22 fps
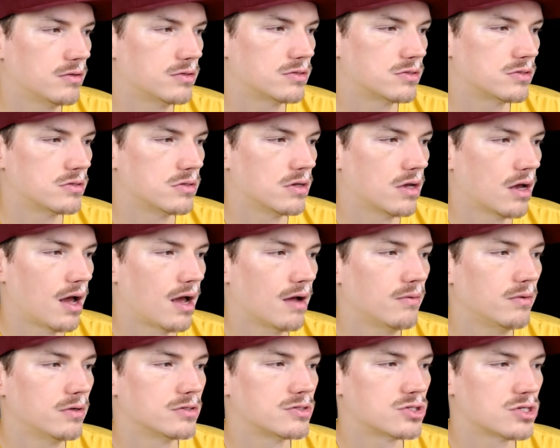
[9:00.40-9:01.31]
I would
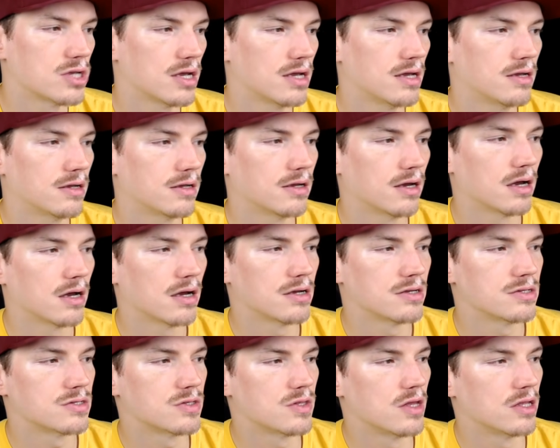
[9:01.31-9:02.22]
say, guys,
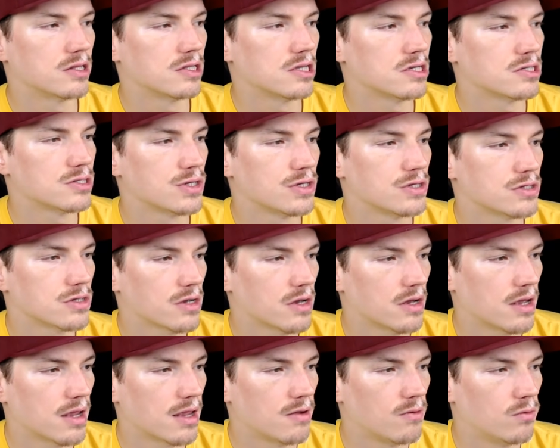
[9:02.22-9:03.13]
that this is a
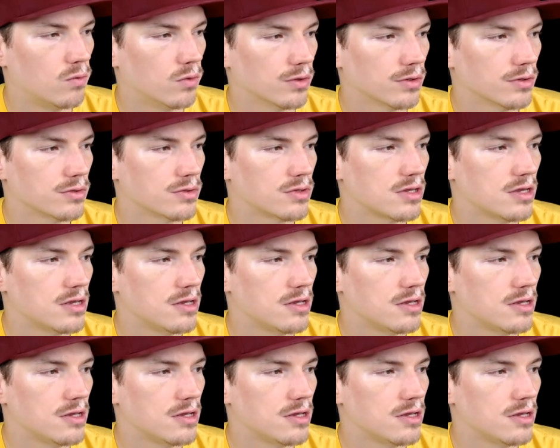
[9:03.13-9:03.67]
worthy